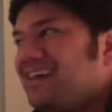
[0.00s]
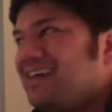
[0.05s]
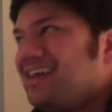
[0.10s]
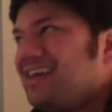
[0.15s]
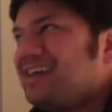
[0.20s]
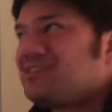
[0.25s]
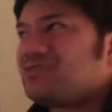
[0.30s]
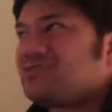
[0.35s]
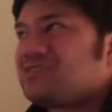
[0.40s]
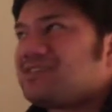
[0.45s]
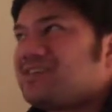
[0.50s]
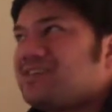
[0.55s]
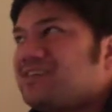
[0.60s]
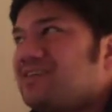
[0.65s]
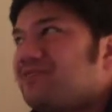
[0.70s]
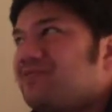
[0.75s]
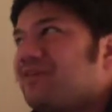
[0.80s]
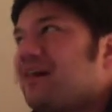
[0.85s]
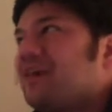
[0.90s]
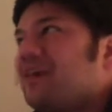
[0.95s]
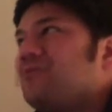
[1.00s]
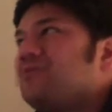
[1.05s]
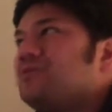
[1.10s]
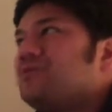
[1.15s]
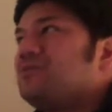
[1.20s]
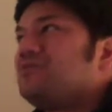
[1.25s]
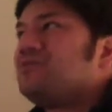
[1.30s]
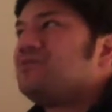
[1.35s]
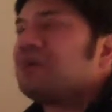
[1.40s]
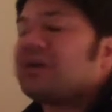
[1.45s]
interesting if I
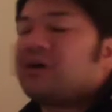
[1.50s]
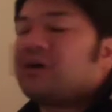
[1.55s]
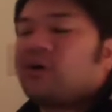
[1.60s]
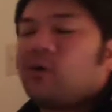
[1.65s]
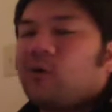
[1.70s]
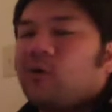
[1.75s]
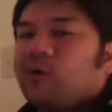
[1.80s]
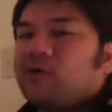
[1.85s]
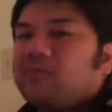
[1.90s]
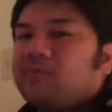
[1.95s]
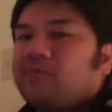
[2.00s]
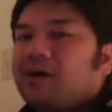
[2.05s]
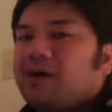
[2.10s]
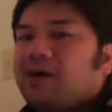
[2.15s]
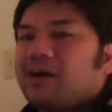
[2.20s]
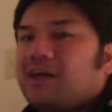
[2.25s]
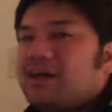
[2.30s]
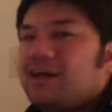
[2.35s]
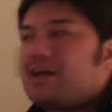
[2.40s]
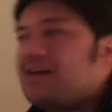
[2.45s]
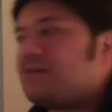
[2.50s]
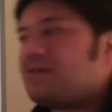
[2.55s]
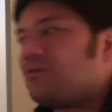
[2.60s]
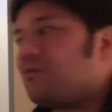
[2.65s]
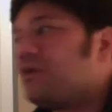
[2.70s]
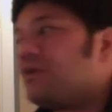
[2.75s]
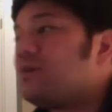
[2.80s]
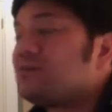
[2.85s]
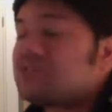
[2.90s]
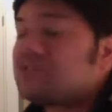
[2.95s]
would record my
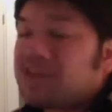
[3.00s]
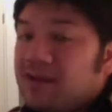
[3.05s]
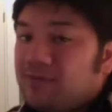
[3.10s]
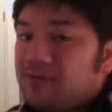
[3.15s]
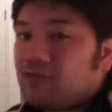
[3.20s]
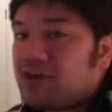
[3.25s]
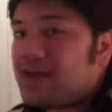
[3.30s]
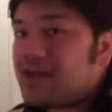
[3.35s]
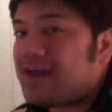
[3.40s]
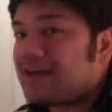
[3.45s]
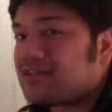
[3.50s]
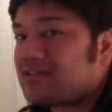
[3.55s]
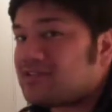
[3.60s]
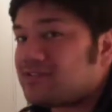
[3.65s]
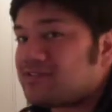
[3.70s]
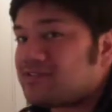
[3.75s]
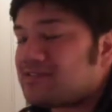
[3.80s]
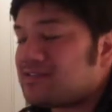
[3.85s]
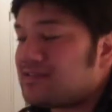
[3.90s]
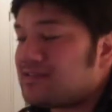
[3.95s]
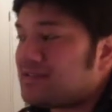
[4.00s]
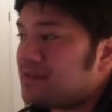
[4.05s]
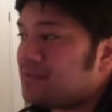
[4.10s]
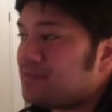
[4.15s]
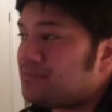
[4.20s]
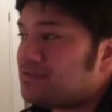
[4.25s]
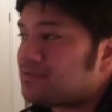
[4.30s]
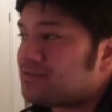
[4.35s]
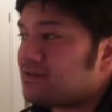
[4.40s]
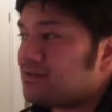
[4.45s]
real-time reactions to the
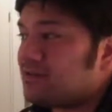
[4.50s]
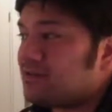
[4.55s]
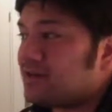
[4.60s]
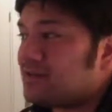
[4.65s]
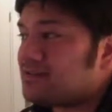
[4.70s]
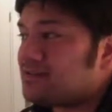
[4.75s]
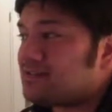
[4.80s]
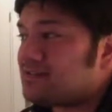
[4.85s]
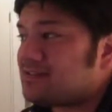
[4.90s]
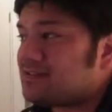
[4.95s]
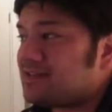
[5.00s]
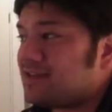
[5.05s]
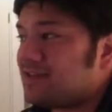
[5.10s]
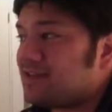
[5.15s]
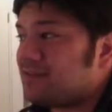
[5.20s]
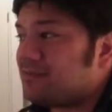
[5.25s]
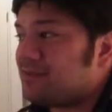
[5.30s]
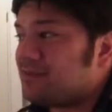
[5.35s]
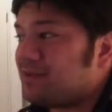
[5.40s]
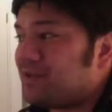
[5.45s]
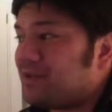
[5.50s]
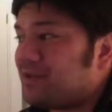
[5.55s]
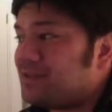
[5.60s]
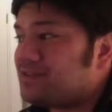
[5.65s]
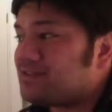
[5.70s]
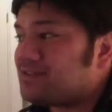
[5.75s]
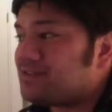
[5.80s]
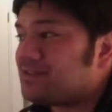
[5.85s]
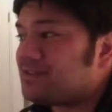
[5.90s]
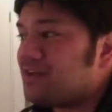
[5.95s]
episode as it's taking
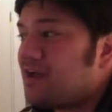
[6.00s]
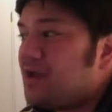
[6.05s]
place.